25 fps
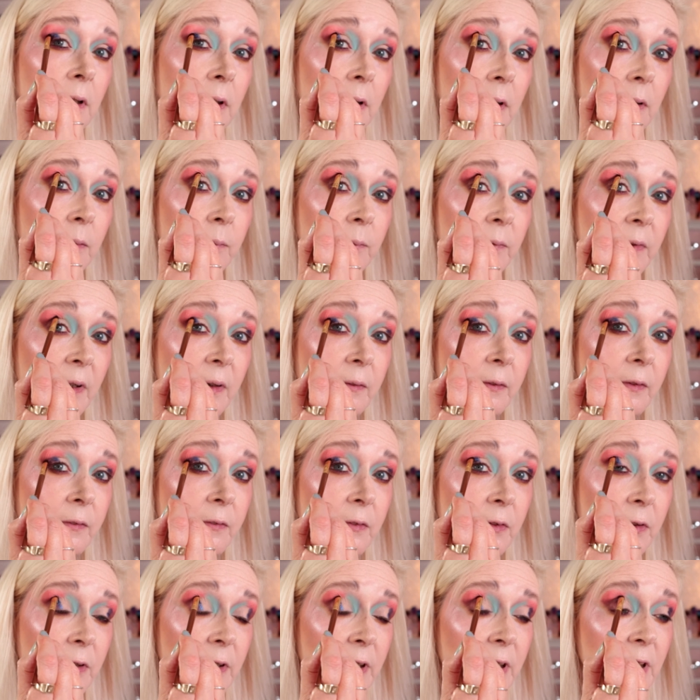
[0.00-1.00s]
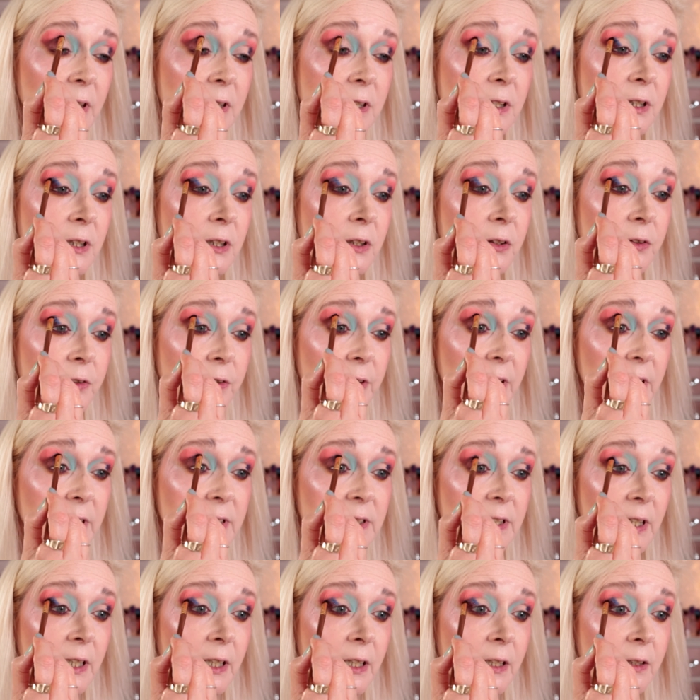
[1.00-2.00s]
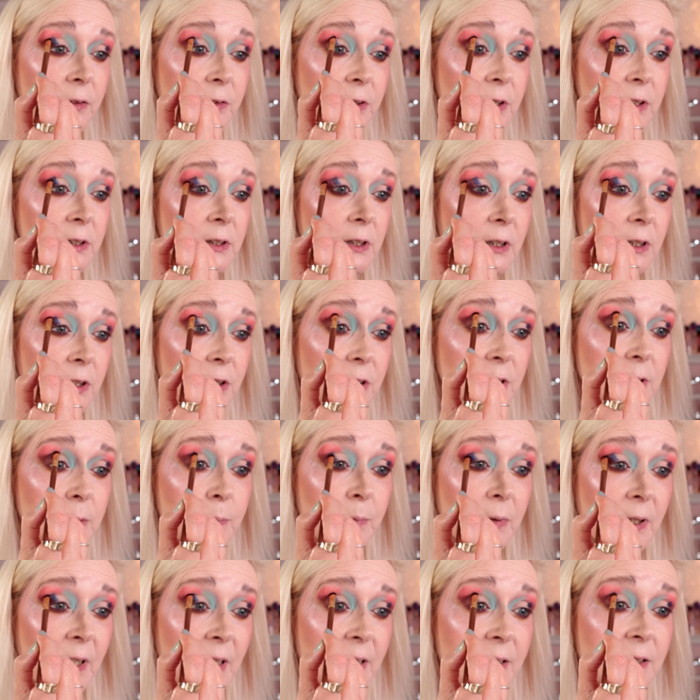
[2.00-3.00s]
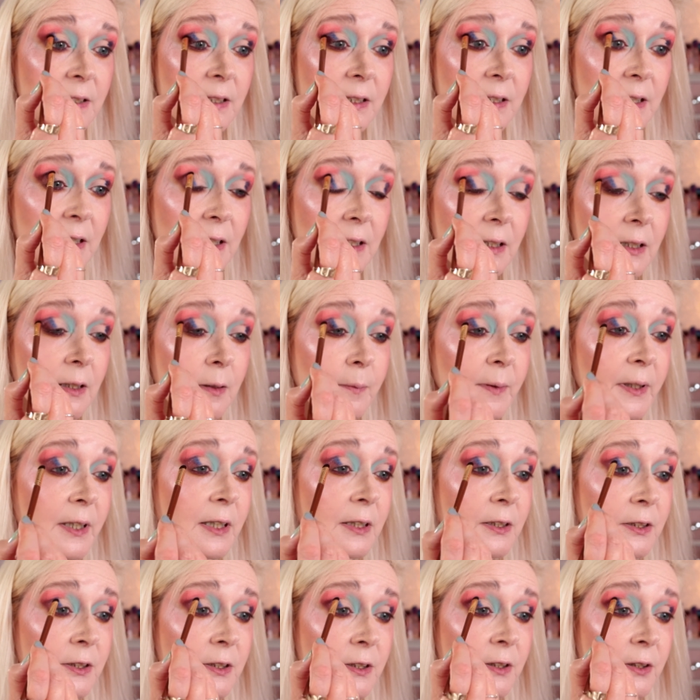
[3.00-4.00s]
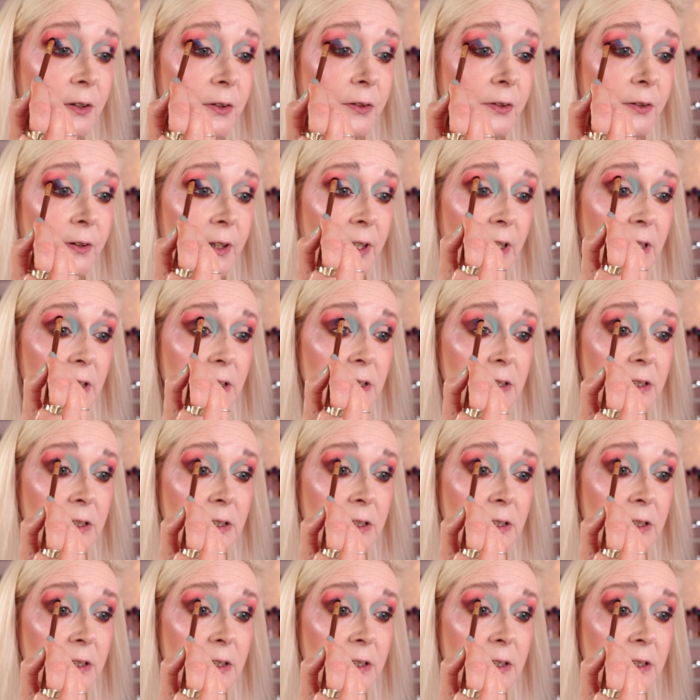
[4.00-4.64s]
And where we've got into the crease here, I'm just going to just blend it a little bit into the crease.